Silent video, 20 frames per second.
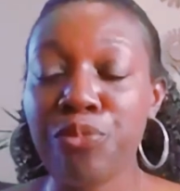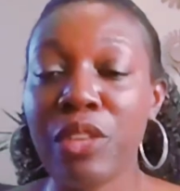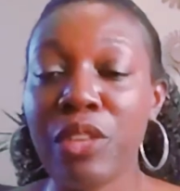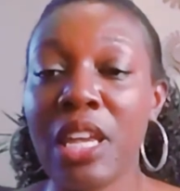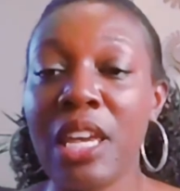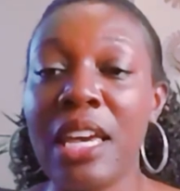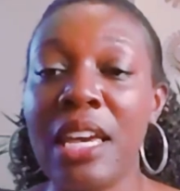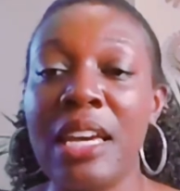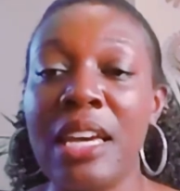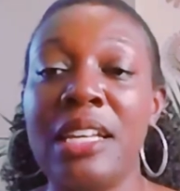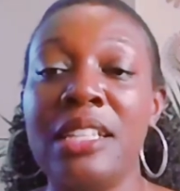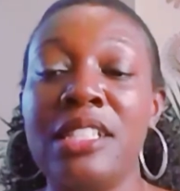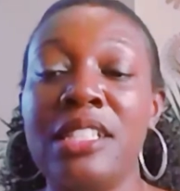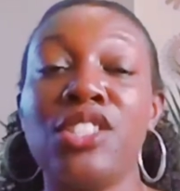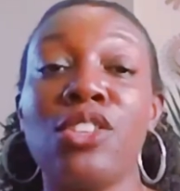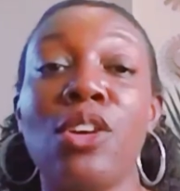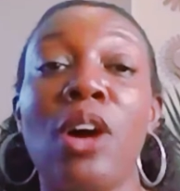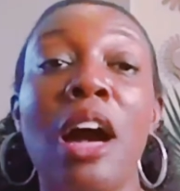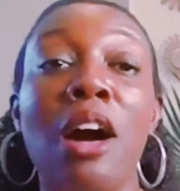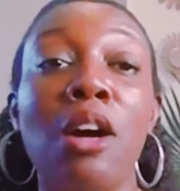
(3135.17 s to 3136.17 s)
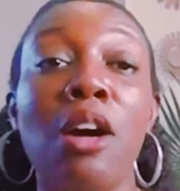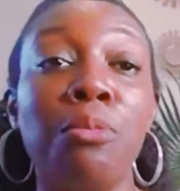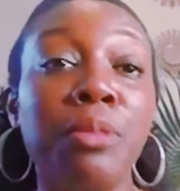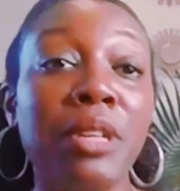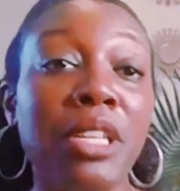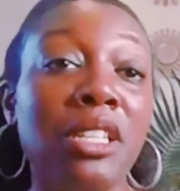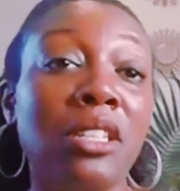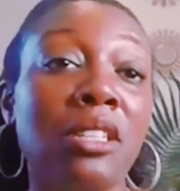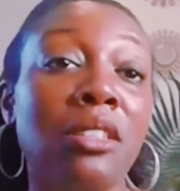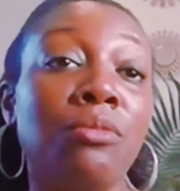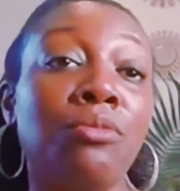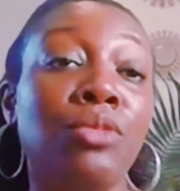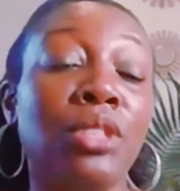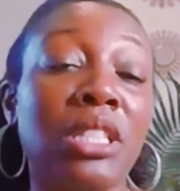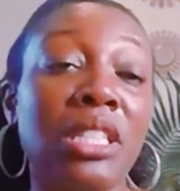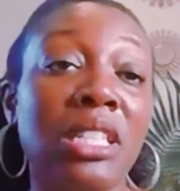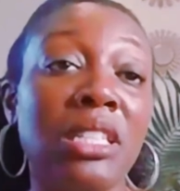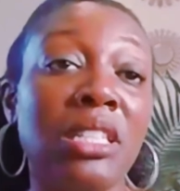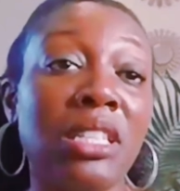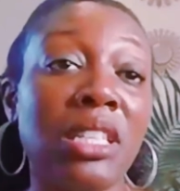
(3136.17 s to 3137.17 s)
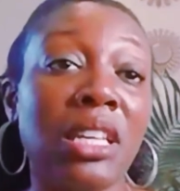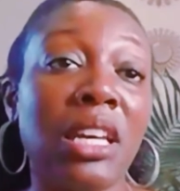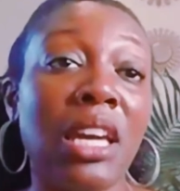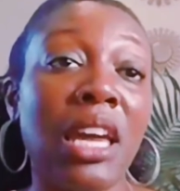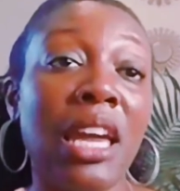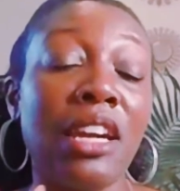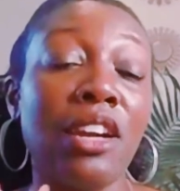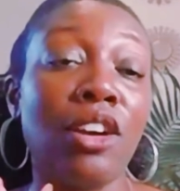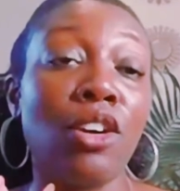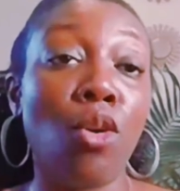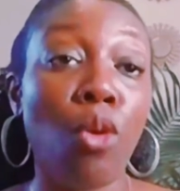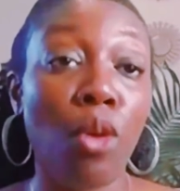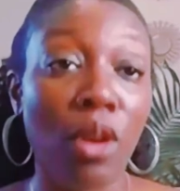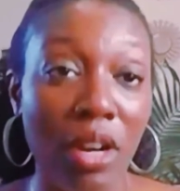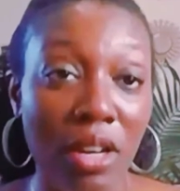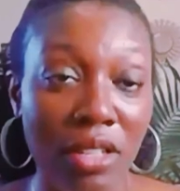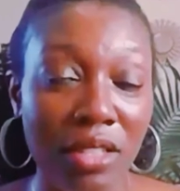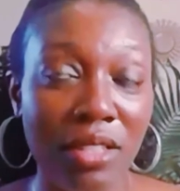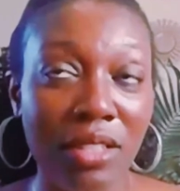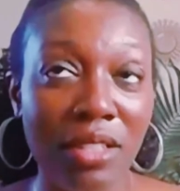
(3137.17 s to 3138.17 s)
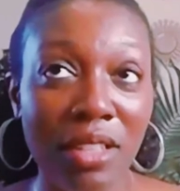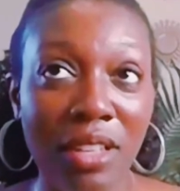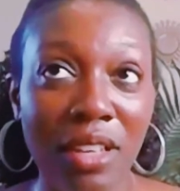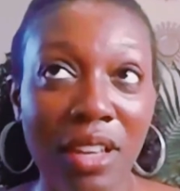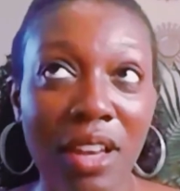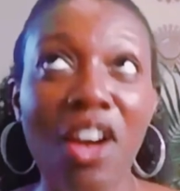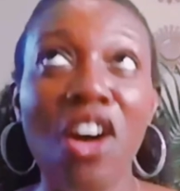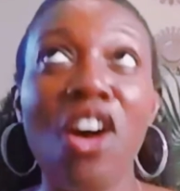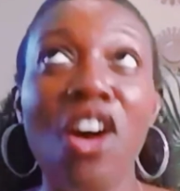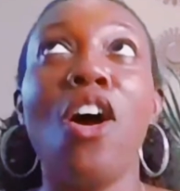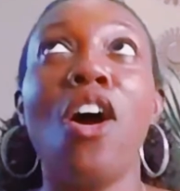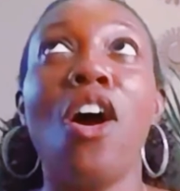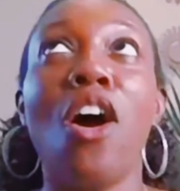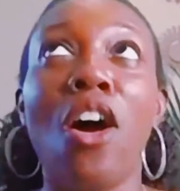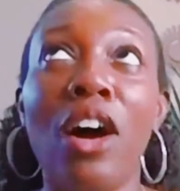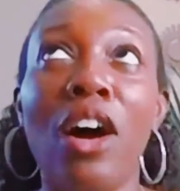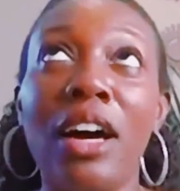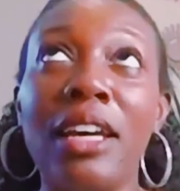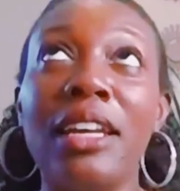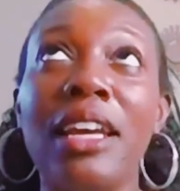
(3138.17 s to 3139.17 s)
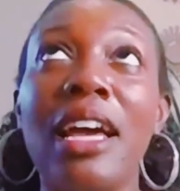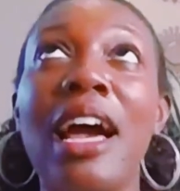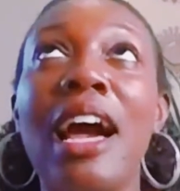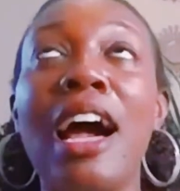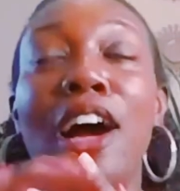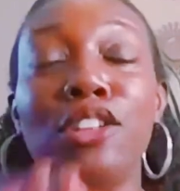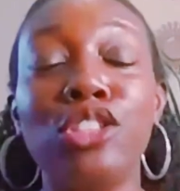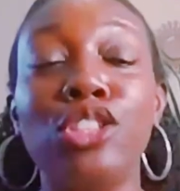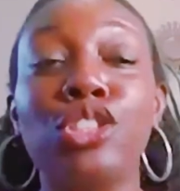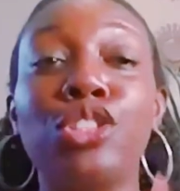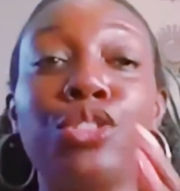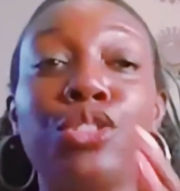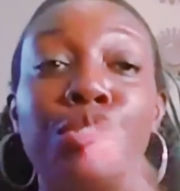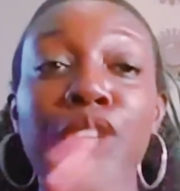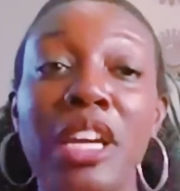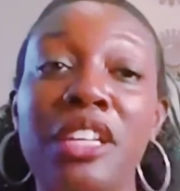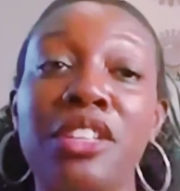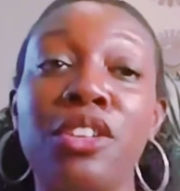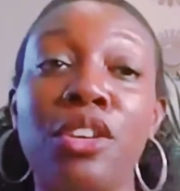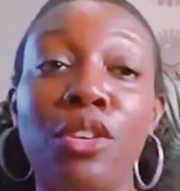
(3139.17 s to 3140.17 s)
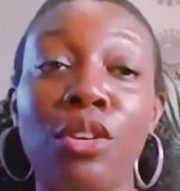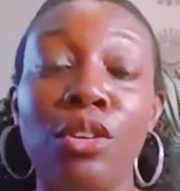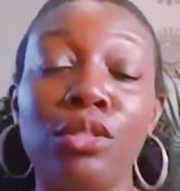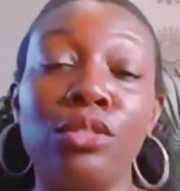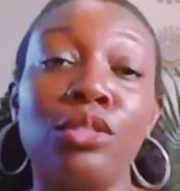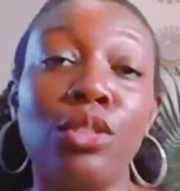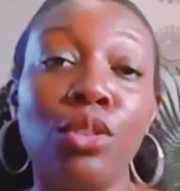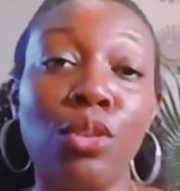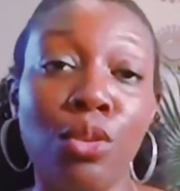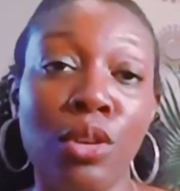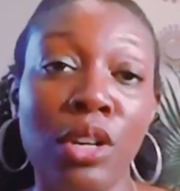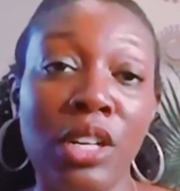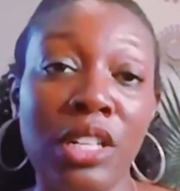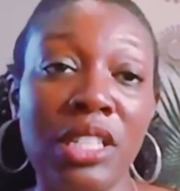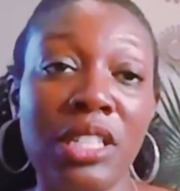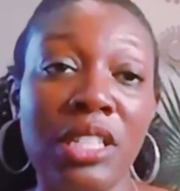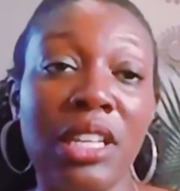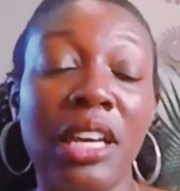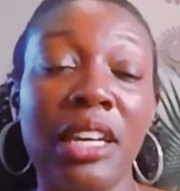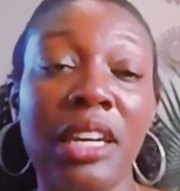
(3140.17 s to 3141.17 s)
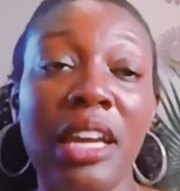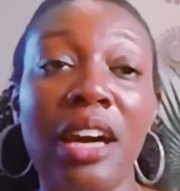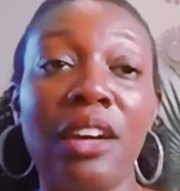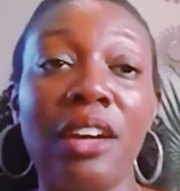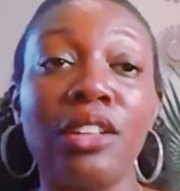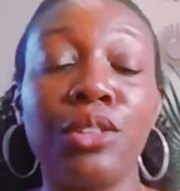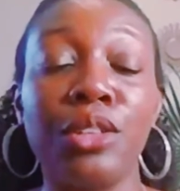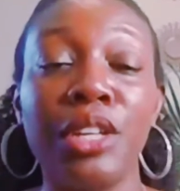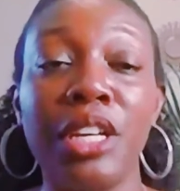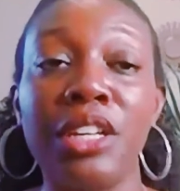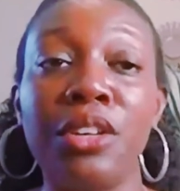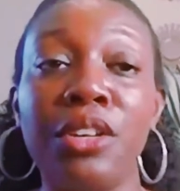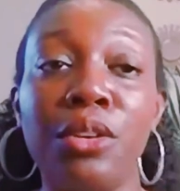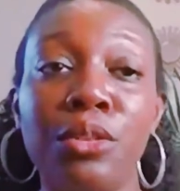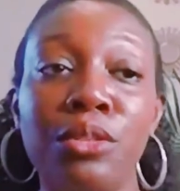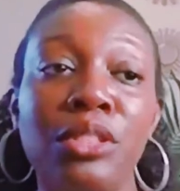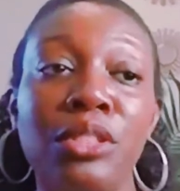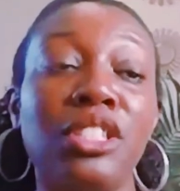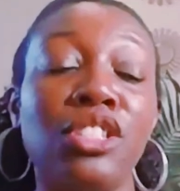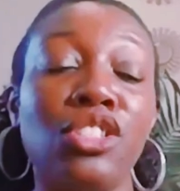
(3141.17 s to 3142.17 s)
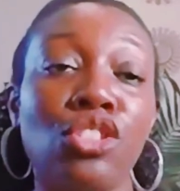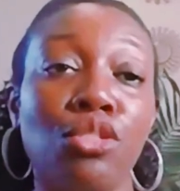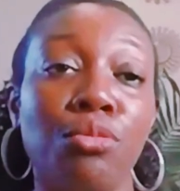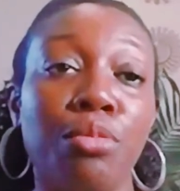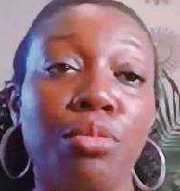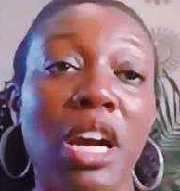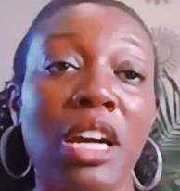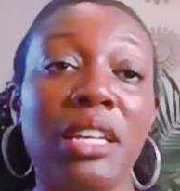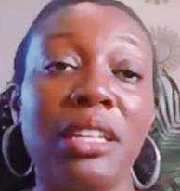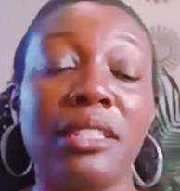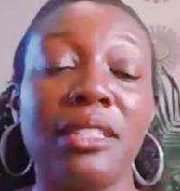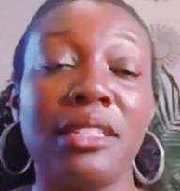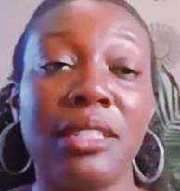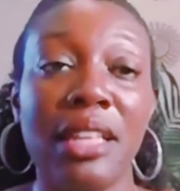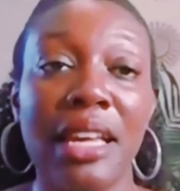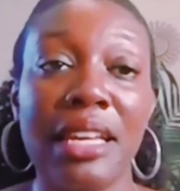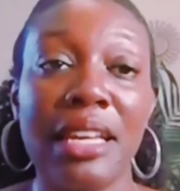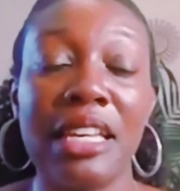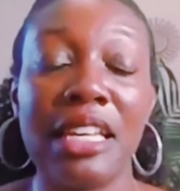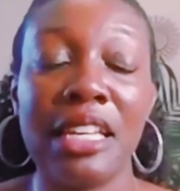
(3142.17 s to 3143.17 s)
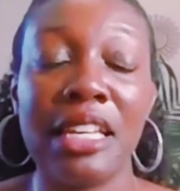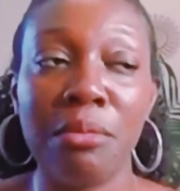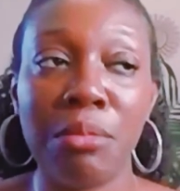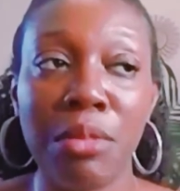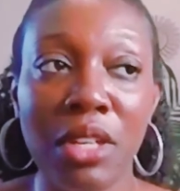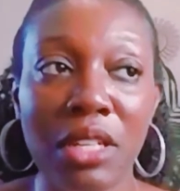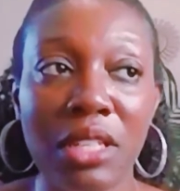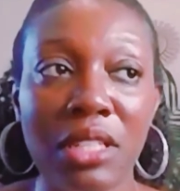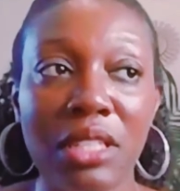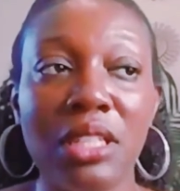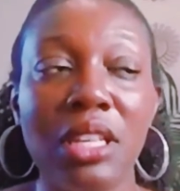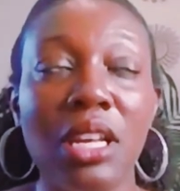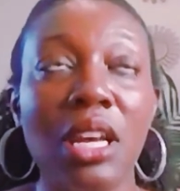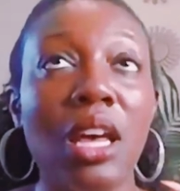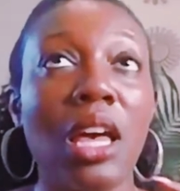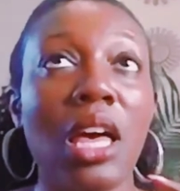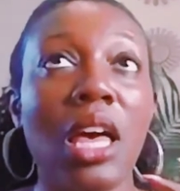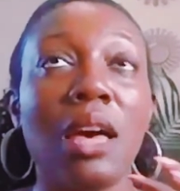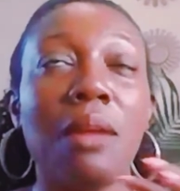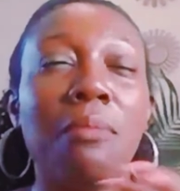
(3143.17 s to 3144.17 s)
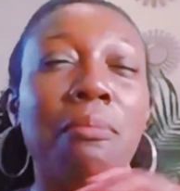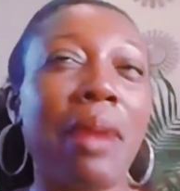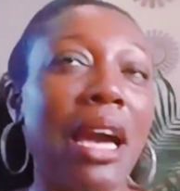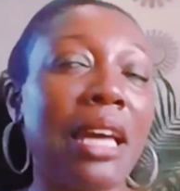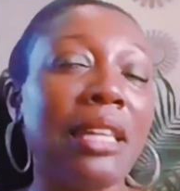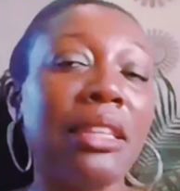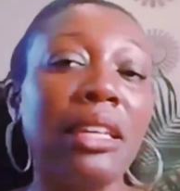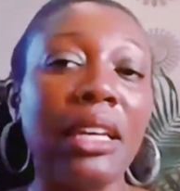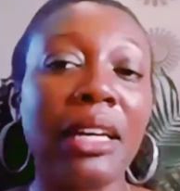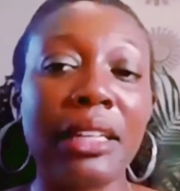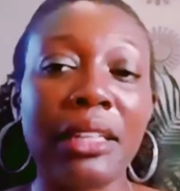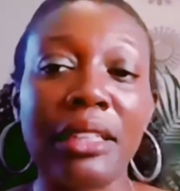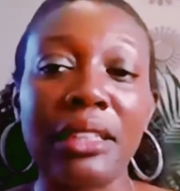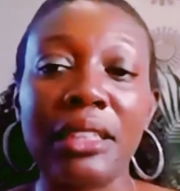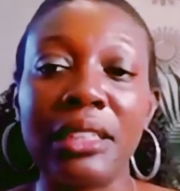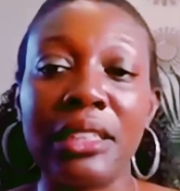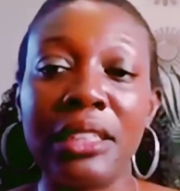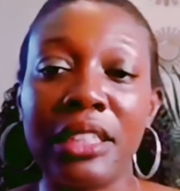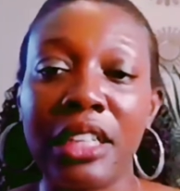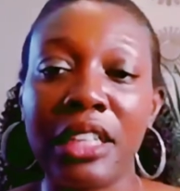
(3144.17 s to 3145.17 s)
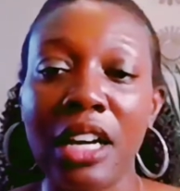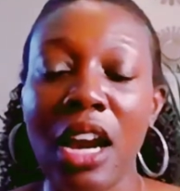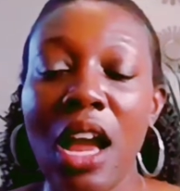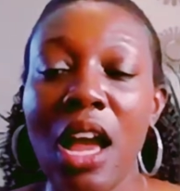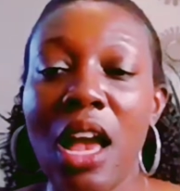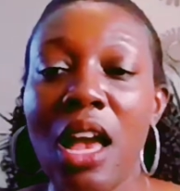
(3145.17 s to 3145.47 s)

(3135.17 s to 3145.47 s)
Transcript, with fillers: And so I'll be releasing a course on how to create your own course and how to create your own digital products like ebooks by the end of the year.